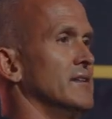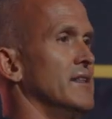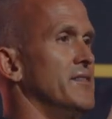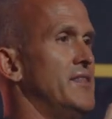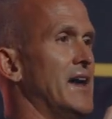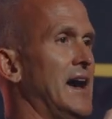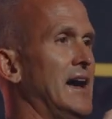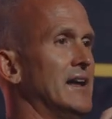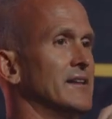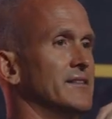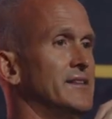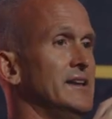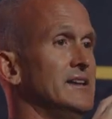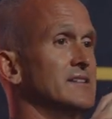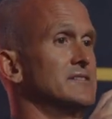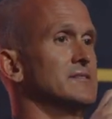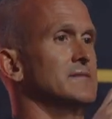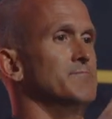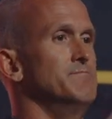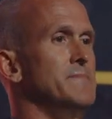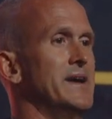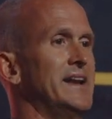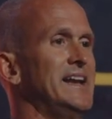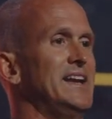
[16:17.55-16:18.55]
that these
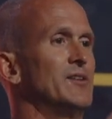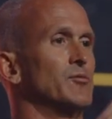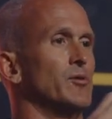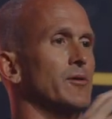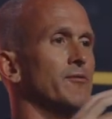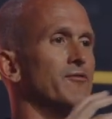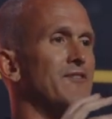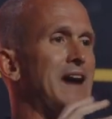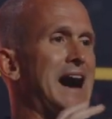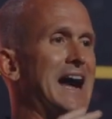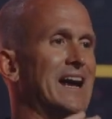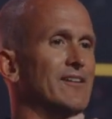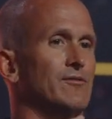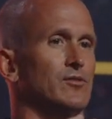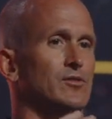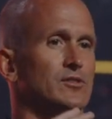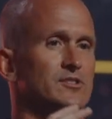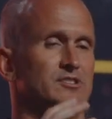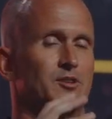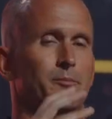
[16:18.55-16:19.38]
mini revivals,